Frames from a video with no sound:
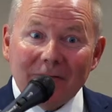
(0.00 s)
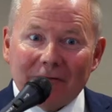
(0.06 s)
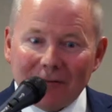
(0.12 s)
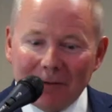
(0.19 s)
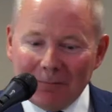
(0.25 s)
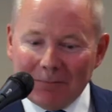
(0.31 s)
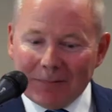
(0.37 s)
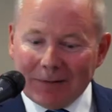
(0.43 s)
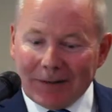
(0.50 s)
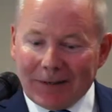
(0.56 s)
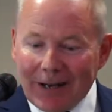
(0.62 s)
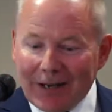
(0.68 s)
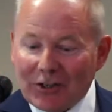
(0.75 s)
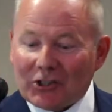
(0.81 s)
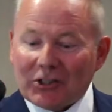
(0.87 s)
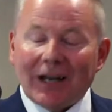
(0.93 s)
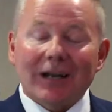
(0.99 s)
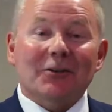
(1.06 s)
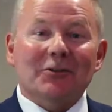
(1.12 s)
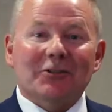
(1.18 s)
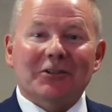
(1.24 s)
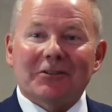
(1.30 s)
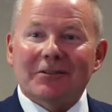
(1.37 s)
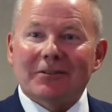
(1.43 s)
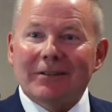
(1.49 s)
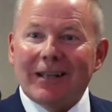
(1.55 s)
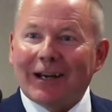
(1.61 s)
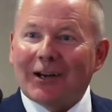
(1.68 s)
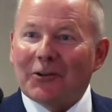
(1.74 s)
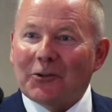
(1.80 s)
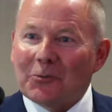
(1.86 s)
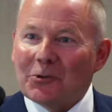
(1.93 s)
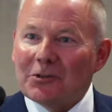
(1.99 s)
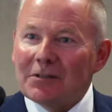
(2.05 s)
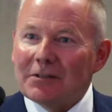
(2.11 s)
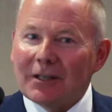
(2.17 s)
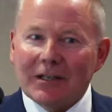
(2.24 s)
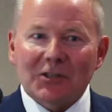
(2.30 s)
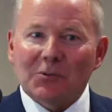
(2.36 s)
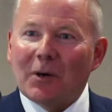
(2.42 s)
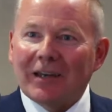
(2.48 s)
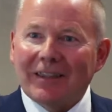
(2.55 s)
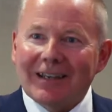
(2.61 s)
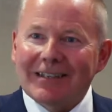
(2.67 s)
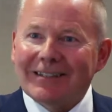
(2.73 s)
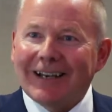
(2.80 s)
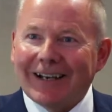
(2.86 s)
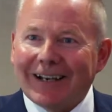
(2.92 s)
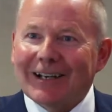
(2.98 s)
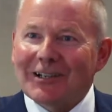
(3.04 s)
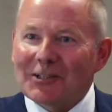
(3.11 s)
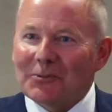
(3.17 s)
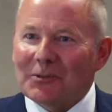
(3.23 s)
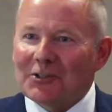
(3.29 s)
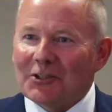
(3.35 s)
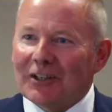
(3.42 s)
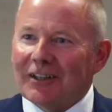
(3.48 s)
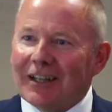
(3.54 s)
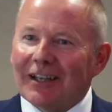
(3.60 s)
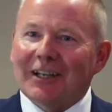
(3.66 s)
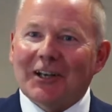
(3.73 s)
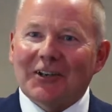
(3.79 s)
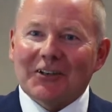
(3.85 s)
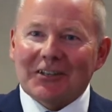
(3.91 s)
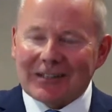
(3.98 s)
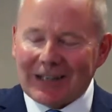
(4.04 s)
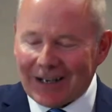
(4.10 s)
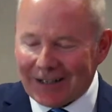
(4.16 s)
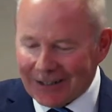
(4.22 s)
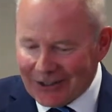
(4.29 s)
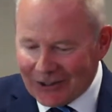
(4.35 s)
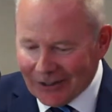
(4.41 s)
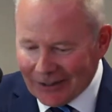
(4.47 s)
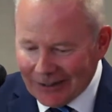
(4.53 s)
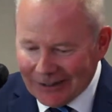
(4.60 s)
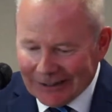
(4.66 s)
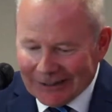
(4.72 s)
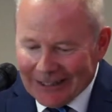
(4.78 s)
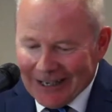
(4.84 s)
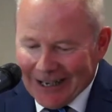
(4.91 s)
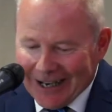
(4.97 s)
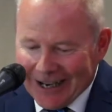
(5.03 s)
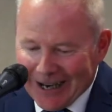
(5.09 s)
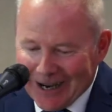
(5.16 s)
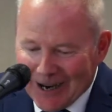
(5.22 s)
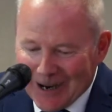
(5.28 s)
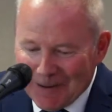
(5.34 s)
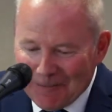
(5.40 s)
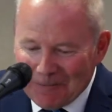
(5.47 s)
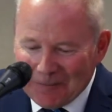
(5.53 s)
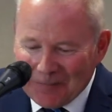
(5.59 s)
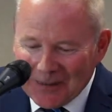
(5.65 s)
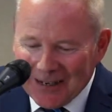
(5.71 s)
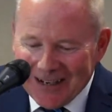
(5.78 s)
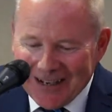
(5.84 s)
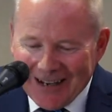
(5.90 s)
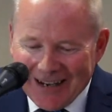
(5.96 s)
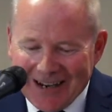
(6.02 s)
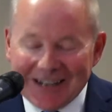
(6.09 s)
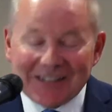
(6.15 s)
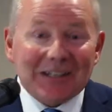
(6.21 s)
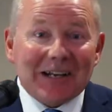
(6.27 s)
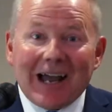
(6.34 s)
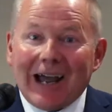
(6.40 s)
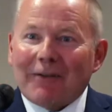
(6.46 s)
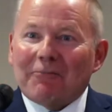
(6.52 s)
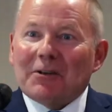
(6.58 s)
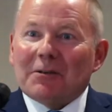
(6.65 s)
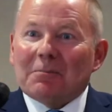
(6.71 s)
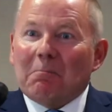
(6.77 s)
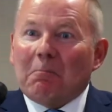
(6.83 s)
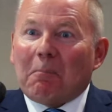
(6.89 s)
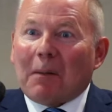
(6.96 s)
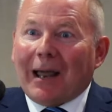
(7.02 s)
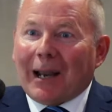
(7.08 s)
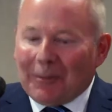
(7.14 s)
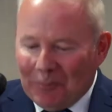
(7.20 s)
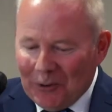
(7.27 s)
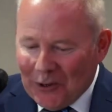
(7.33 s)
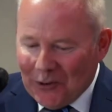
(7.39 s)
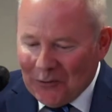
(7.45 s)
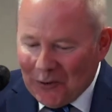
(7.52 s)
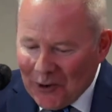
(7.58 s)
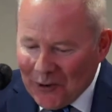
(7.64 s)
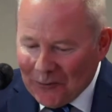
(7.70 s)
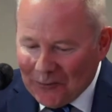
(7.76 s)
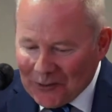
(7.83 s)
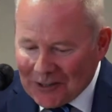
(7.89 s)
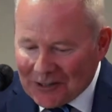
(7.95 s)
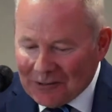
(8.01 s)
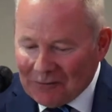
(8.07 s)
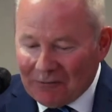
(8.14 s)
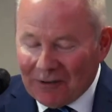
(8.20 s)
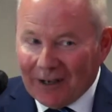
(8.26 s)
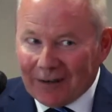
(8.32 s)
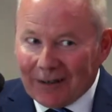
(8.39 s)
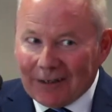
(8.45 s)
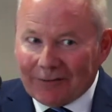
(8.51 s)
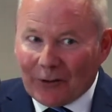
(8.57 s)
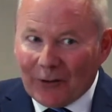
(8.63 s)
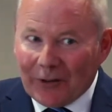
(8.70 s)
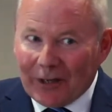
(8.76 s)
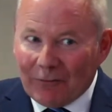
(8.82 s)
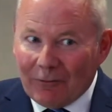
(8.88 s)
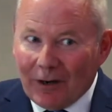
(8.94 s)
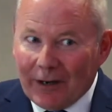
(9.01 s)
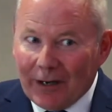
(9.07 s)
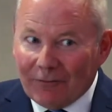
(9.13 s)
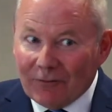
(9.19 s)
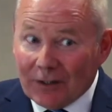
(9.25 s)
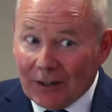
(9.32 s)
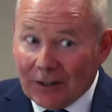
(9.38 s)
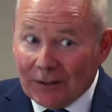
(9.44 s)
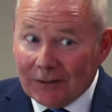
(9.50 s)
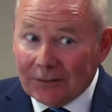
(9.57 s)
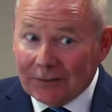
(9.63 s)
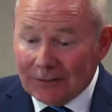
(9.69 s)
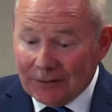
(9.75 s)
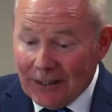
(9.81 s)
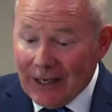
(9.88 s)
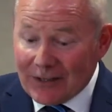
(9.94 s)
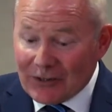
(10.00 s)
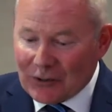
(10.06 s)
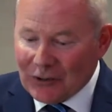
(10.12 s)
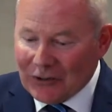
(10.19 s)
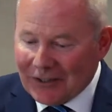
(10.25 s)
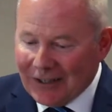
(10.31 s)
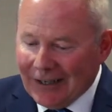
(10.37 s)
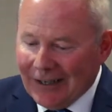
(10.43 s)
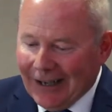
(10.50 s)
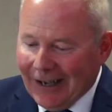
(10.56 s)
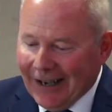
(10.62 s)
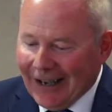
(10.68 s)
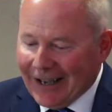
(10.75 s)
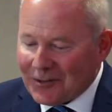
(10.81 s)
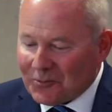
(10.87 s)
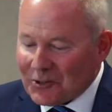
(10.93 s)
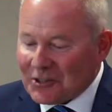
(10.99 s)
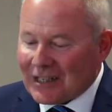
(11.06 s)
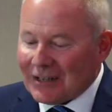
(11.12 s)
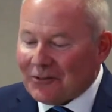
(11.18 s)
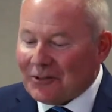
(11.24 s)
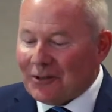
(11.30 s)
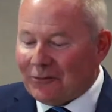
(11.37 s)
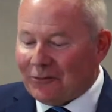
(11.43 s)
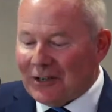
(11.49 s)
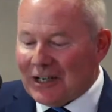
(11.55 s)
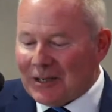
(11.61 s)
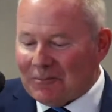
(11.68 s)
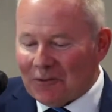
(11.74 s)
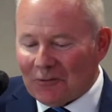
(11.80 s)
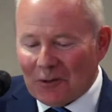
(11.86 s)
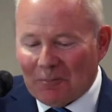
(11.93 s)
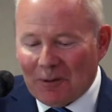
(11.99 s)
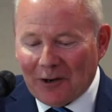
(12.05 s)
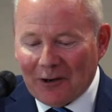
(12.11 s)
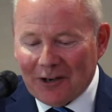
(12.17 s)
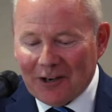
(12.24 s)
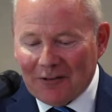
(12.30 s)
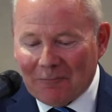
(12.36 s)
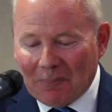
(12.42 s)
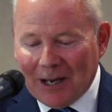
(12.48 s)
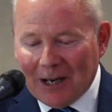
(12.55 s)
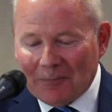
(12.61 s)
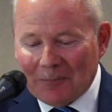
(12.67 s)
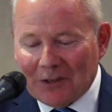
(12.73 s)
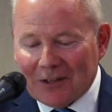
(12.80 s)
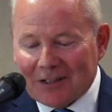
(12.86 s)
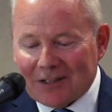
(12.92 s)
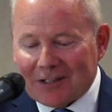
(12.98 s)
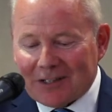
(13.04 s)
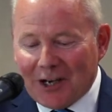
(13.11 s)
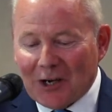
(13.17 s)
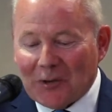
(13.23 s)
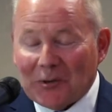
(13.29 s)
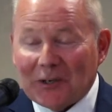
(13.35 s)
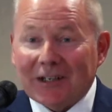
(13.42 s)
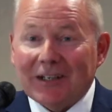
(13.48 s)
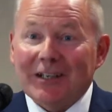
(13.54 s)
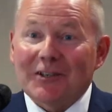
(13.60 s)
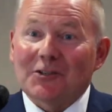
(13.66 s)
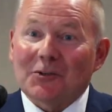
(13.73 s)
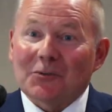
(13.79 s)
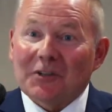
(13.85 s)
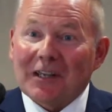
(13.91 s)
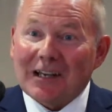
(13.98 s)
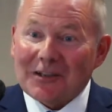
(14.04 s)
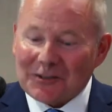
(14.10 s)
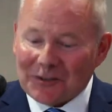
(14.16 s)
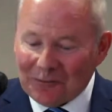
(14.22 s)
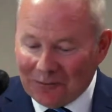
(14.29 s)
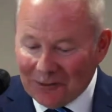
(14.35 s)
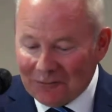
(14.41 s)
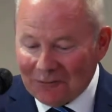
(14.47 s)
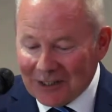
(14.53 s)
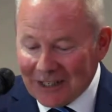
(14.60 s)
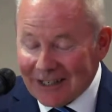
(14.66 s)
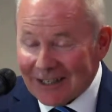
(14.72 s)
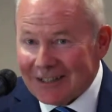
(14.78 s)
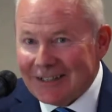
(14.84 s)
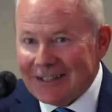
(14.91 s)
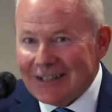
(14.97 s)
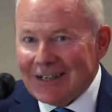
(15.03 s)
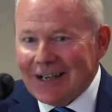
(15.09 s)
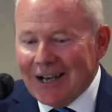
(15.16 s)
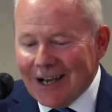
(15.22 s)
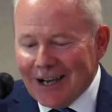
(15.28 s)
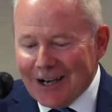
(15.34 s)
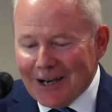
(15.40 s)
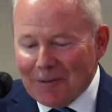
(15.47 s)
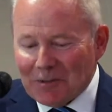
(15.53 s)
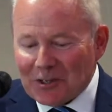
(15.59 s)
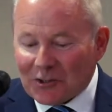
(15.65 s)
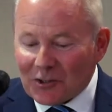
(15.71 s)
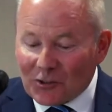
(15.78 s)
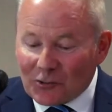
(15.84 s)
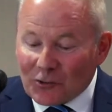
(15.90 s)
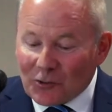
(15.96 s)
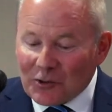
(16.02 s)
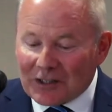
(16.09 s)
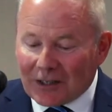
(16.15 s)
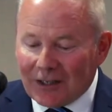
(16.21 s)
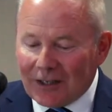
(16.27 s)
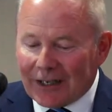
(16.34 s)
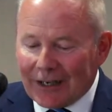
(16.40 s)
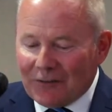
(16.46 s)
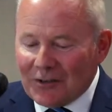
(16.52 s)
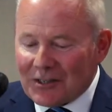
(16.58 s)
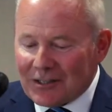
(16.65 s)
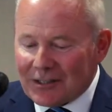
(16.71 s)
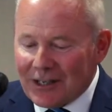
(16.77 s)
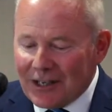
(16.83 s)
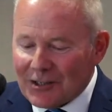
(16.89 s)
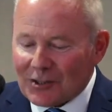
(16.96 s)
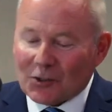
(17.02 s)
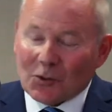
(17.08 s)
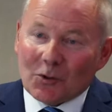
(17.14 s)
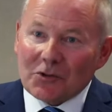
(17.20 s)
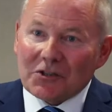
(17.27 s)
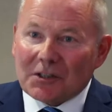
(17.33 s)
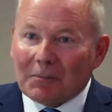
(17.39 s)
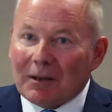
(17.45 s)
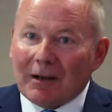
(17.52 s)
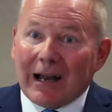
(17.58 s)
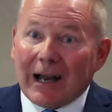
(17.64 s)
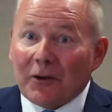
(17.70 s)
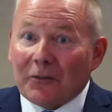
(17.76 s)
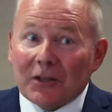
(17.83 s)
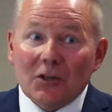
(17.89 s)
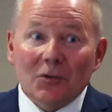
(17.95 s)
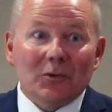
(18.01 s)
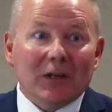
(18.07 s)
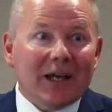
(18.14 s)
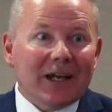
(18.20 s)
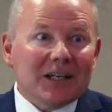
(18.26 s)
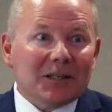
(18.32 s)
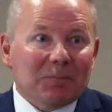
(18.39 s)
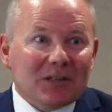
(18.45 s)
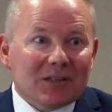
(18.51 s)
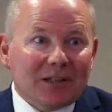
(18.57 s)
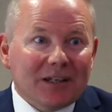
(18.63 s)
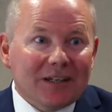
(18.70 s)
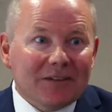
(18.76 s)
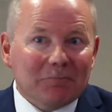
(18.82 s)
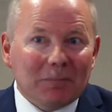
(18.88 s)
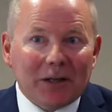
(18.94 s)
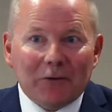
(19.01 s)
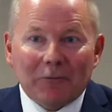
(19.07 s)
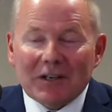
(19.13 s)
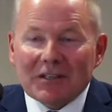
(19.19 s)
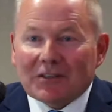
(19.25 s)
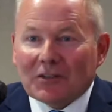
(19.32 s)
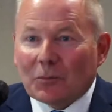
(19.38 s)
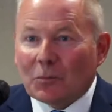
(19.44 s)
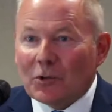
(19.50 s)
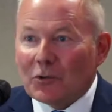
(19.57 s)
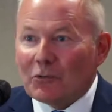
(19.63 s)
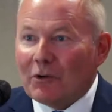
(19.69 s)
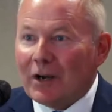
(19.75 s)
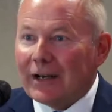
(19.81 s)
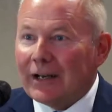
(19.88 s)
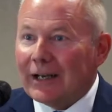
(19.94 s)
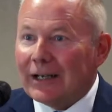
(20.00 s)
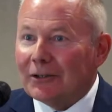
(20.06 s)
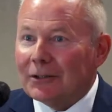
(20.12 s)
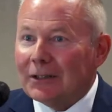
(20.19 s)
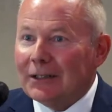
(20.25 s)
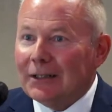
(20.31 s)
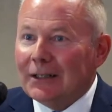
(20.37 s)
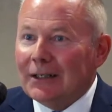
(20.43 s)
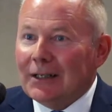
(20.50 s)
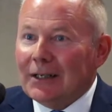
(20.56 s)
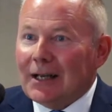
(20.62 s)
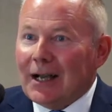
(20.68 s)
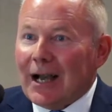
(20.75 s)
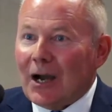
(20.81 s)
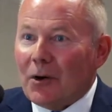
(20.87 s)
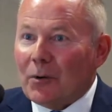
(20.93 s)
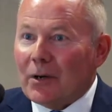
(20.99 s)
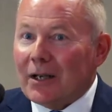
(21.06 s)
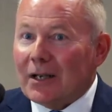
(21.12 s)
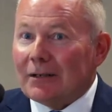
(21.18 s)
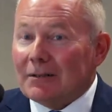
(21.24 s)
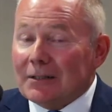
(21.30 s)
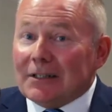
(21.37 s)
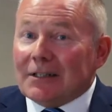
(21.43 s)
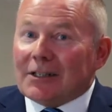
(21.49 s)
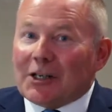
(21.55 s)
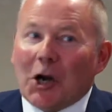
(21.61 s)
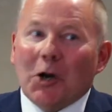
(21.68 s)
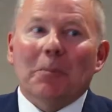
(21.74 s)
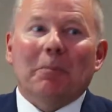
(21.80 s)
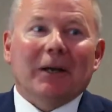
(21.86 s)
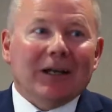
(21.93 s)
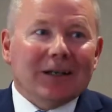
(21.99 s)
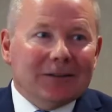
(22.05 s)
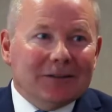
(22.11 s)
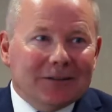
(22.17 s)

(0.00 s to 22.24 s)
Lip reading: from Ken Shackleton's neck of the woods, that's why they're sat next to each other, they can understand each other. He's an avid Blackburn Rovers fan. I have got that right, haven't I? Yes, good. And was given the freedom of the borough of Blackburn and Darwin in 2015. Mr. Straw is going to give us his thoughts about how the UK is perceived by the rest of the world right now, how we're coping